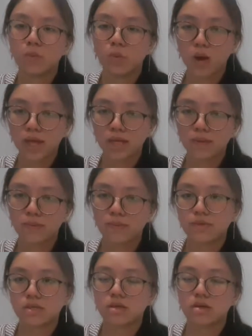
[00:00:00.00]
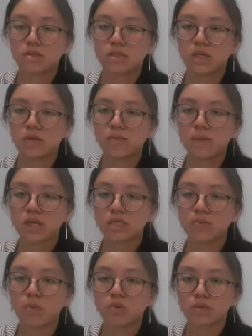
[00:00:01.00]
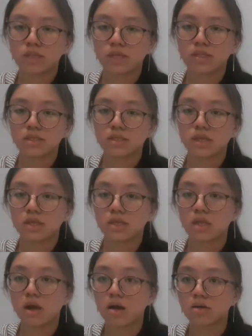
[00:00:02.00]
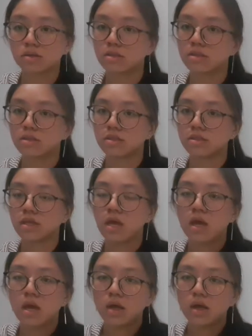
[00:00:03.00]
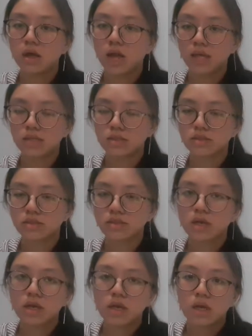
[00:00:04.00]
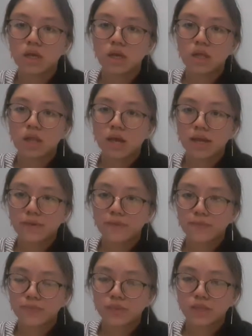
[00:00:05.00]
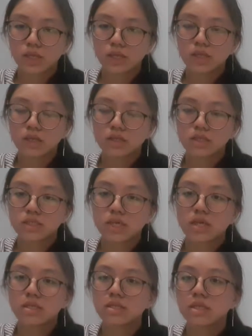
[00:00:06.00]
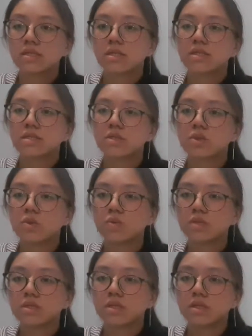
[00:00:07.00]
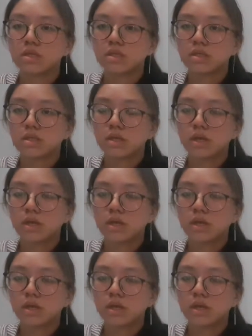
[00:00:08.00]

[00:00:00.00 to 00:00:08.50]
Why? Because it makes more sense than the other's answer. Like the second sentence shows the